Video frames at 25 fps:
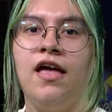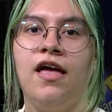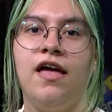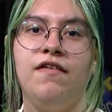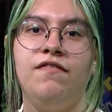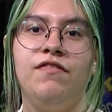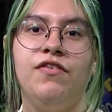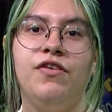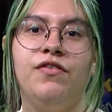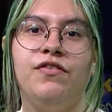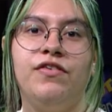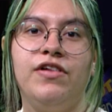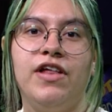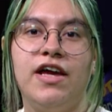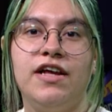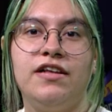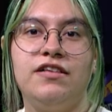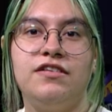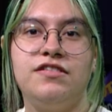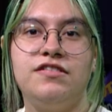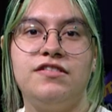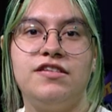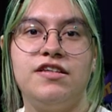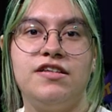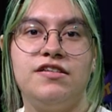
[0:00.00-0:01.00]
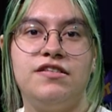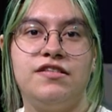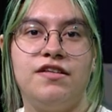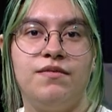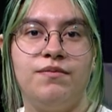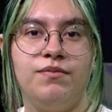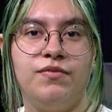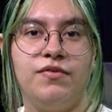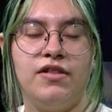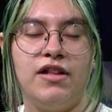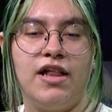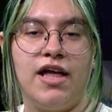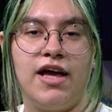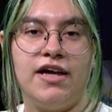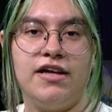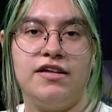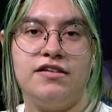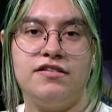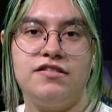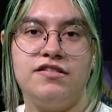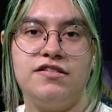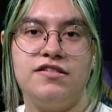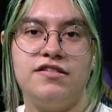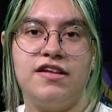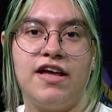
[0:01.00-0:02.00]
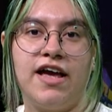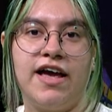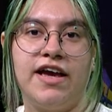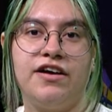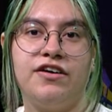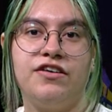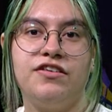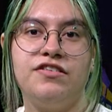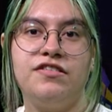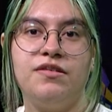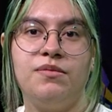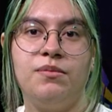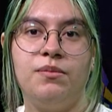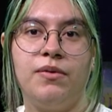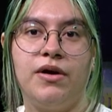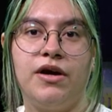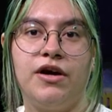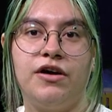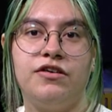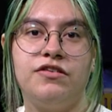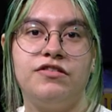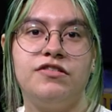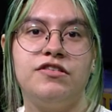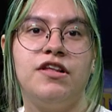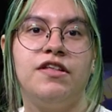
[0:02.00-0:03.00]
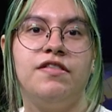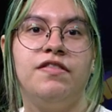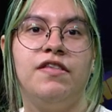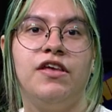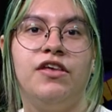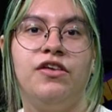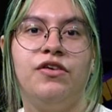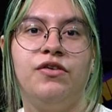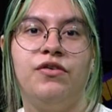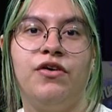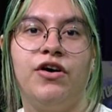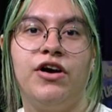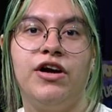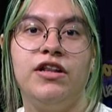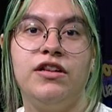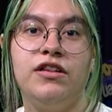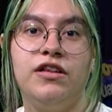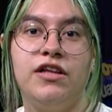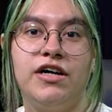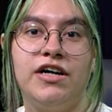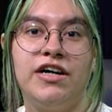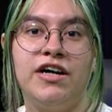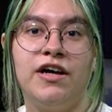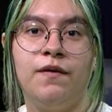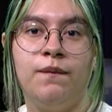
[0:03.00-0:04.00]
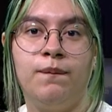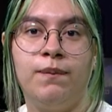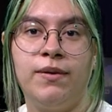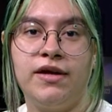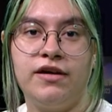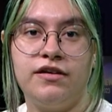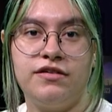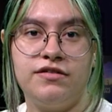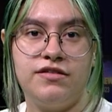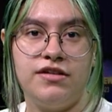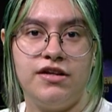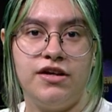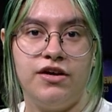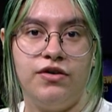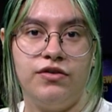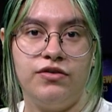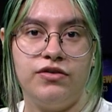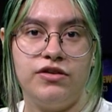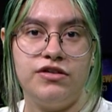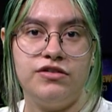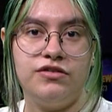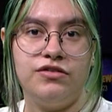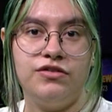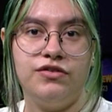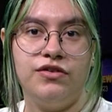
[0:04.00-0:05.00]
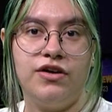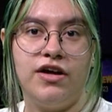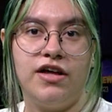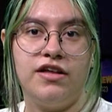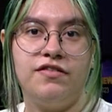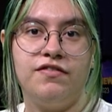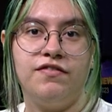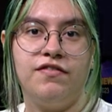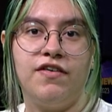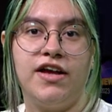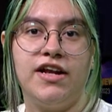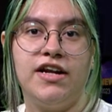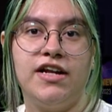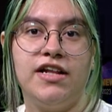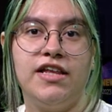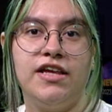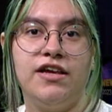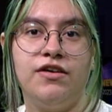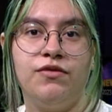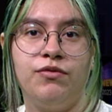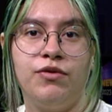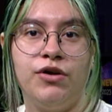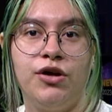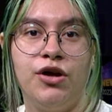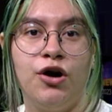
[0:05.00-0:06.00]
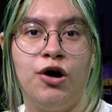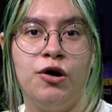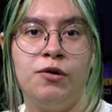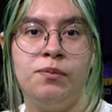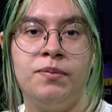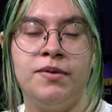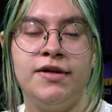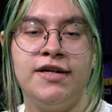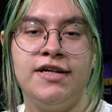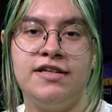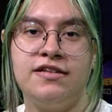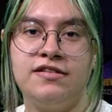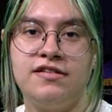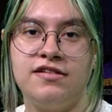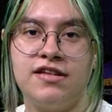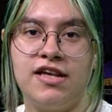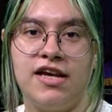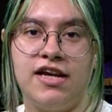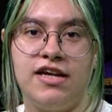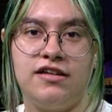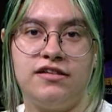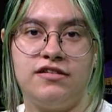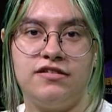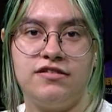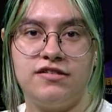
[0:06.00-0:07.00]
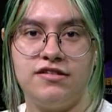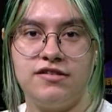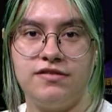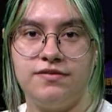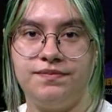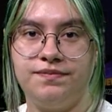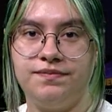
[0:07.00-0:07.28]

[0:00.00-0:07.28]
If you would like to see some lions, tigers, and bears, then you are in luck because the Oakland Zoo has finally reopened its gates.